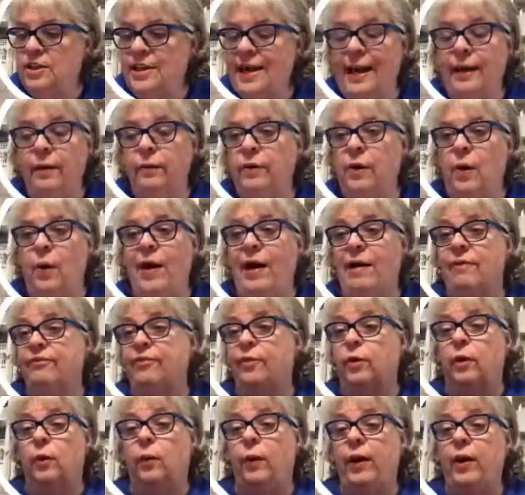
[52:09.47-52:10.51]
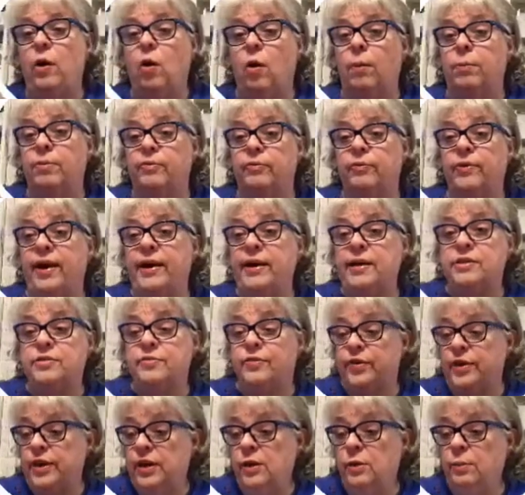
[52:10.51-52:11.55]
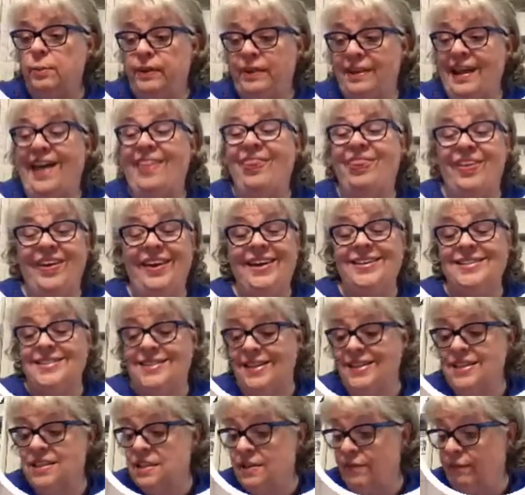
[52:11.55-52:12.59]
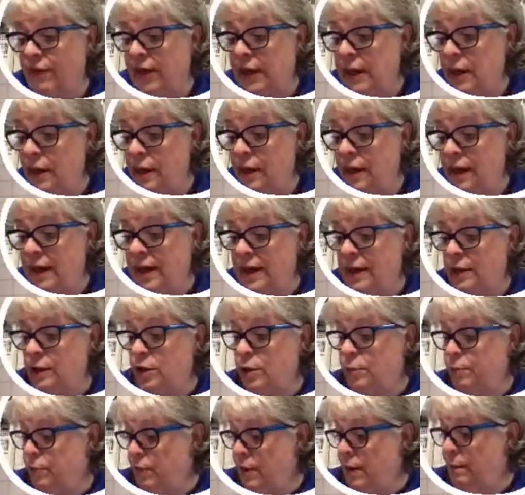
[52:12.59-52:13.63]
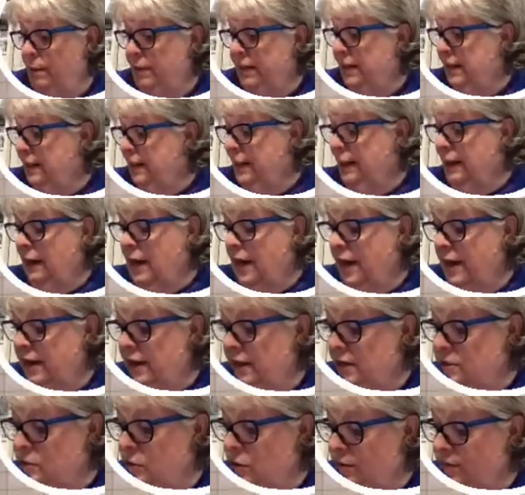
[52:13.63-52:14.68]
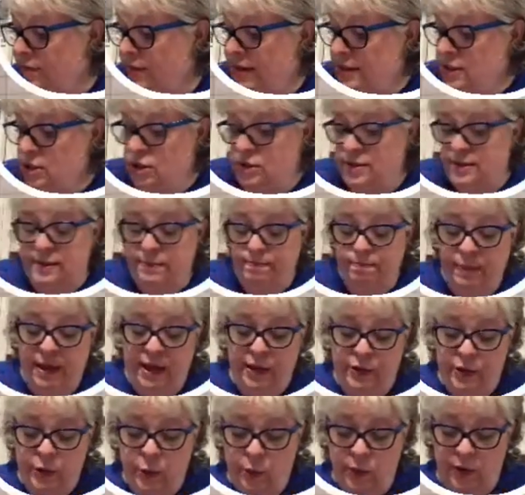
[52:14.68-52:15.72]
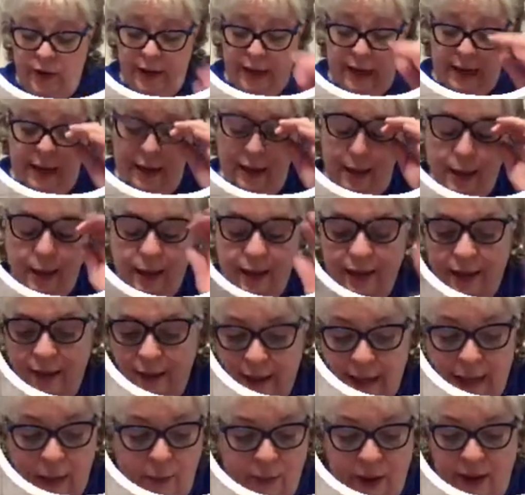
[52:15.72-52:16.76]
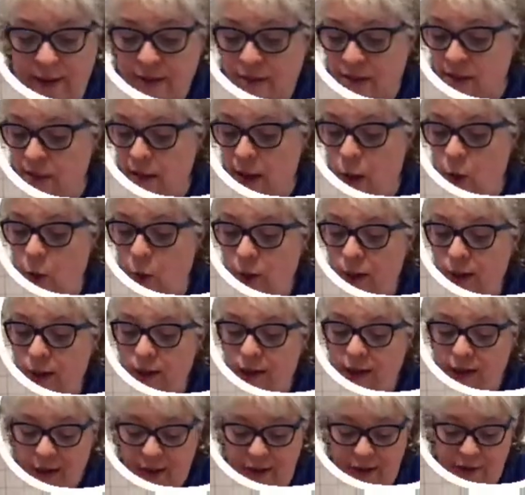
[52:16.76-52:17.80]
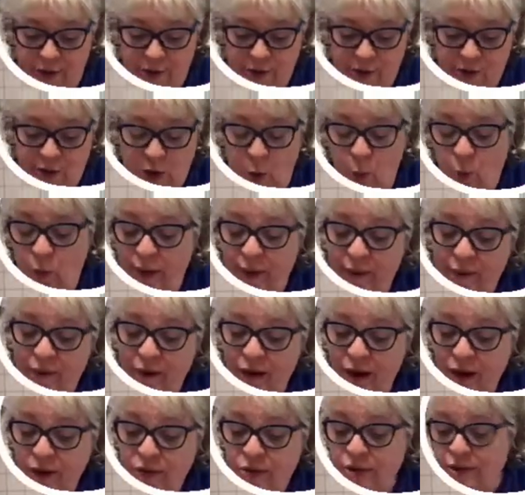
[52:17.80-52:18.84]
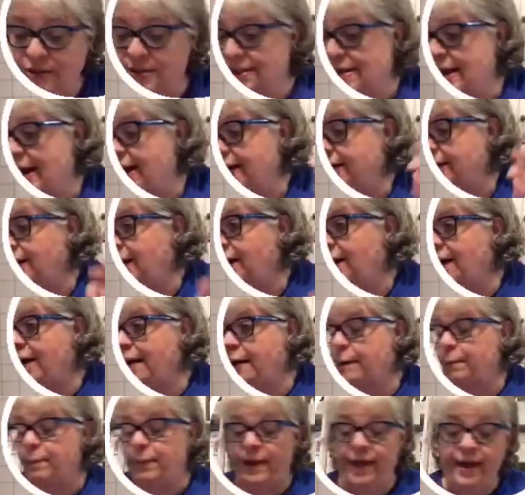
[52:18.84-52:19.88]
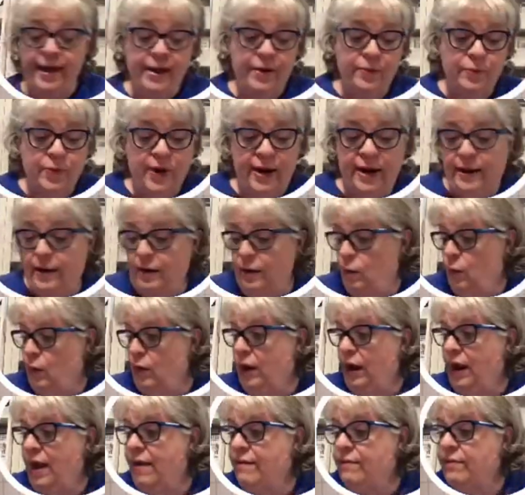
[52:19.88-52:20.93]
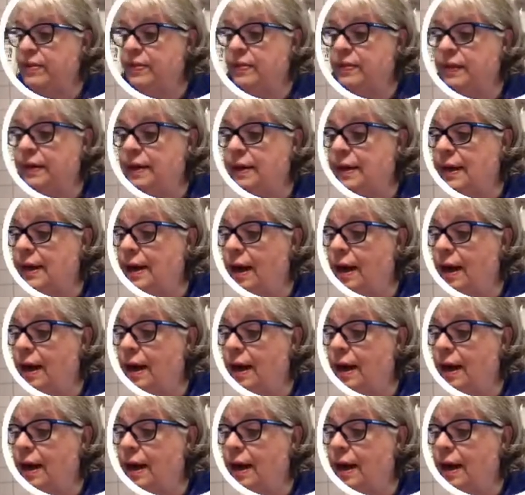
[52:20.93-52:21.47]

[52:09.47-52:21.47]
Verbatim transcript: I don't know how far away Harbor Freight is for you, but I think it's in Savannah, and you'd probably get it a lot easier if I just mail you one. Anyway, so we're all just kind of like playing around, and we're loving the